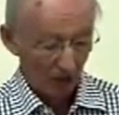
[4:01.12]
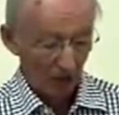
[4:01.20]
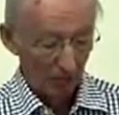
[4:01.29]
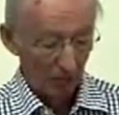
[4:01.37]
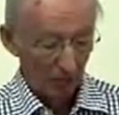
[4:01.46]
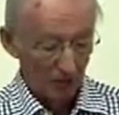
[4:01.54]
of
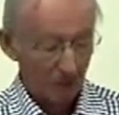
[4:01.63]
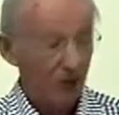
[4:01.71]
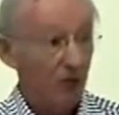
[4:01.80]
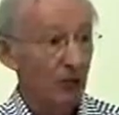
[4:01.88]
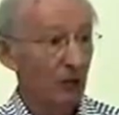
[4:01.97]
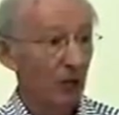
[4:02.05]
religious
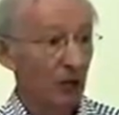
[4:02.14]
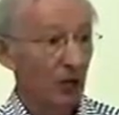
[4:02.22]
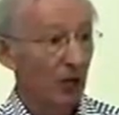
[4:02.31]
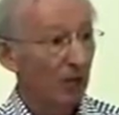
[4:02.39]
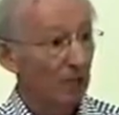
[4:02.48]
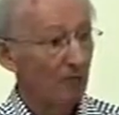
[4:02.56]
issues, and
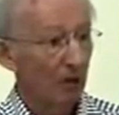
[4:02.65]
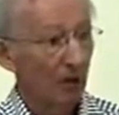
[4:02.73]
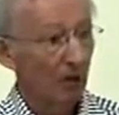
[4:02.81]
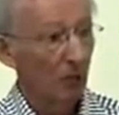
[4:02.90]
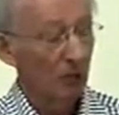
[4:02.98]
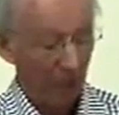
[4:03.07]
I
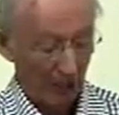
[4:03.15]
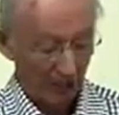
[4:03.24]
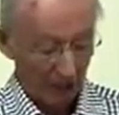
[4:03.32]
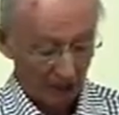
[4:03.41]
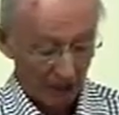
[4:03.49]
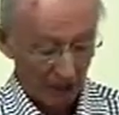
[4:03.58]
find what she
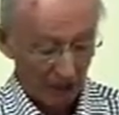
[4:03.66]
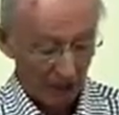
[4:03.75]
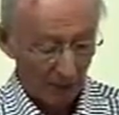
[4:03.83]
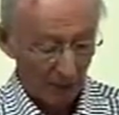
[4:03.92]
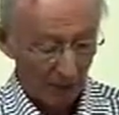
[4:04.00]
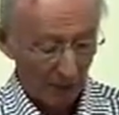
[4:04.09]
has to say
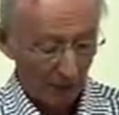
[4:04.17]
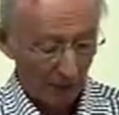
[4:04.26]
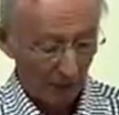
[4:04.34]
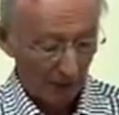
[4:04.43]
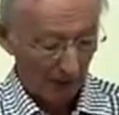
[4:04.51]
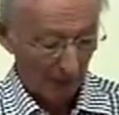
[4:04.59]
most
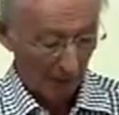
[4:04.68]
appealing.